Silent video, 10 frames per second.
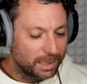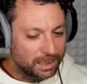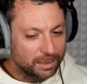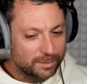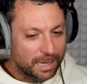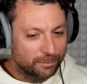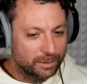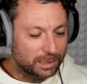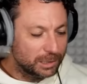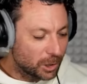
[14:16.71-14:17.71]
is
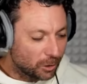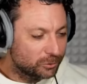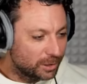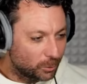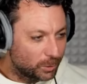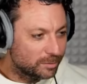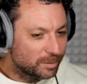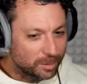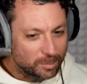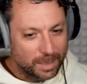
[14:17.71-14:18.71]
definitely not their
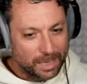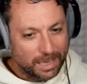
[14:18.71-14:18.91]
wisdom,